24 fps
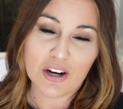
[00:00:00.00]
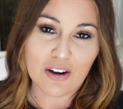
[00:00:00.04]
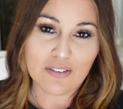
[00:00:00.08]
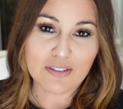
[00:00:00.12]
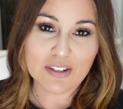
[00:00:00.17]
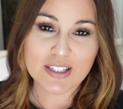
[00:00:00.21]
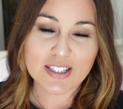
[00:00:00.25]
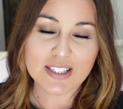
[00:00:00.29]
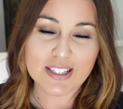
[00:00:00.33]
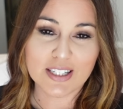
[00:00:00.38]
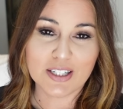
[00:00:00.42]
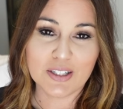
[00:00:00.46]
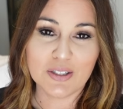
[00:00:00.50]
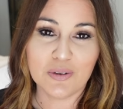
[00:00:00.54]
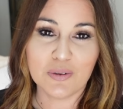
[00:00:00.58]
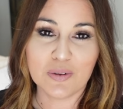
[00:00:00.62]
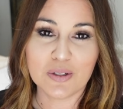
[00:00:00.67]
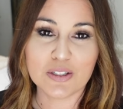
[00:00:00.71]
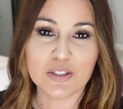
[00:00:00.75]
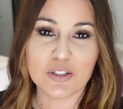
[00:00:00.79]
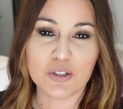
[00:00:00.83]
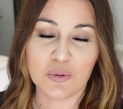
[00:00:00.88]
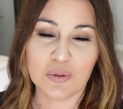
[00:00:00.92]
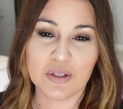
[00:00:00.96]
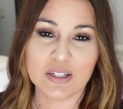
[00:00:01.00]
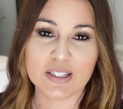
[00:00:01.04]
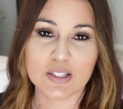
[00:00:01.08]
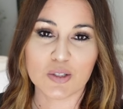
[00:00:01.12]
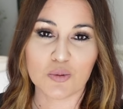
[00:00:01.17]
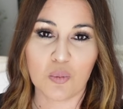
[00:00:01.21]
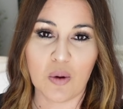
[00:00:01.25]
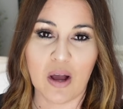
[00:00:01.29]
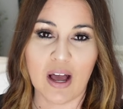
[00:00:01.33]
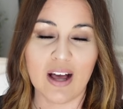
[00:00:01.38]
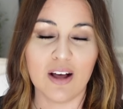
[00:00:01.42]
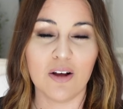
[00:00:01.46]
obviously you can do it as
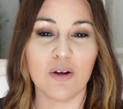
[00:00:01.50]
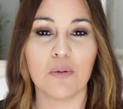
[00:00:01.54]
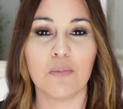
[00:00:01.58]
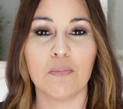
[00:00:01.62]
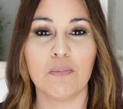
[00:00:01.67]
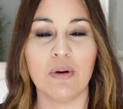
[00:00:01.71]
well.